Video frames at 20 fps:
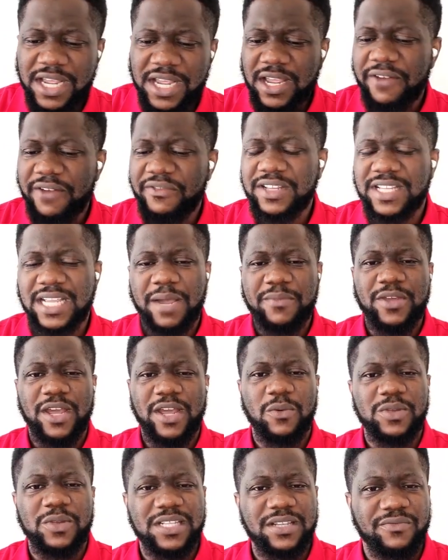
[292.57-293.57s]
Every time you're
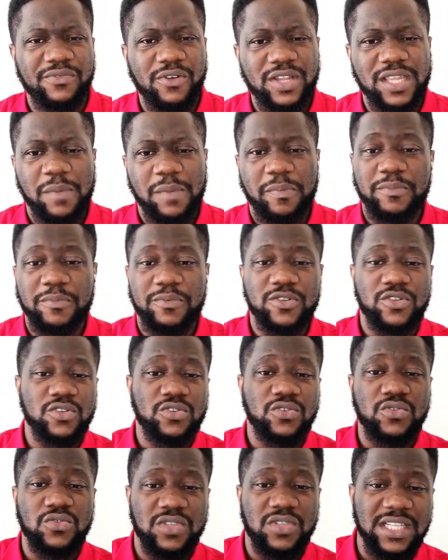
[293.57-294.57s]
waiting for other people to
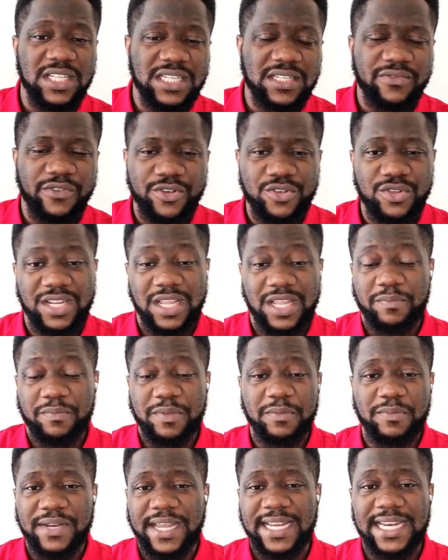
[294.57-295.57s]
do things for you. There are
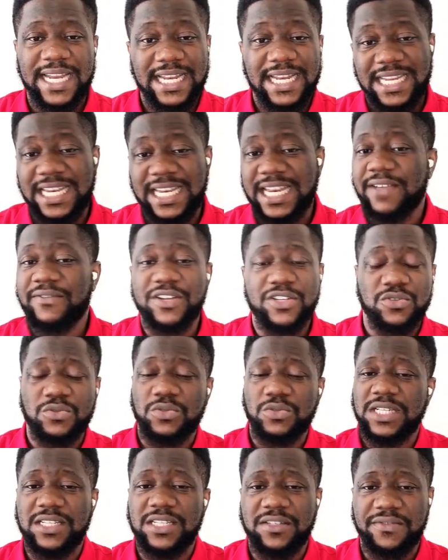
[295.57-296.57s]
people like that. They never do
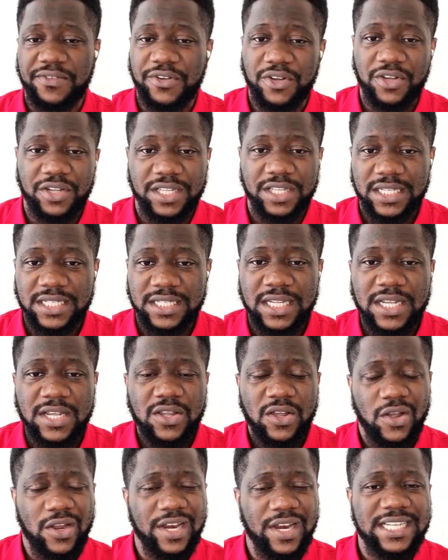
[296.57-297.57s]
things for others
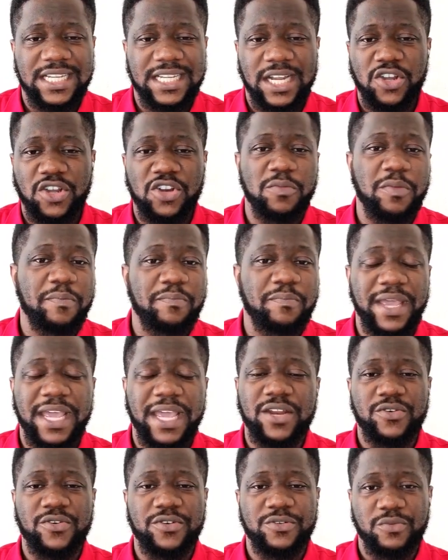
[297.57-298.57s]
unless they're going to be
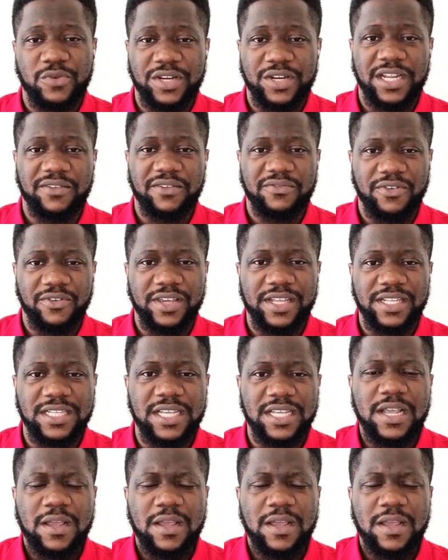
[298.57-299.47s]
paid or rewarded for it.